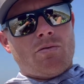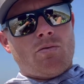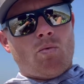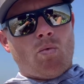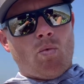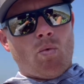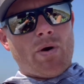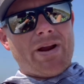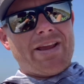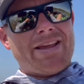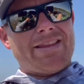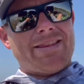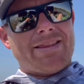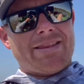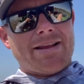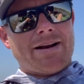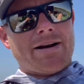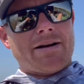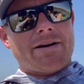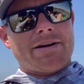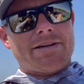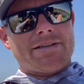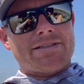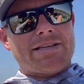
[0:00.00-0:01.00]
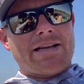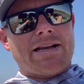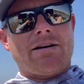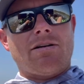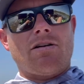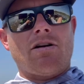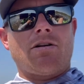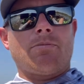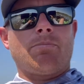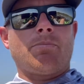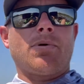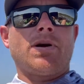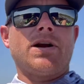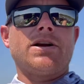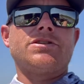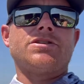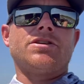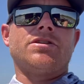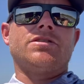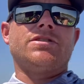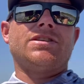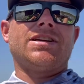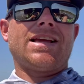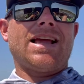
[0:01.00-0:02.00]
when there is a lot of
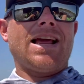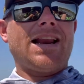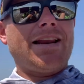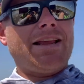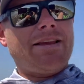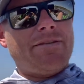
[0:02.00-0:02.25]
pressure to kind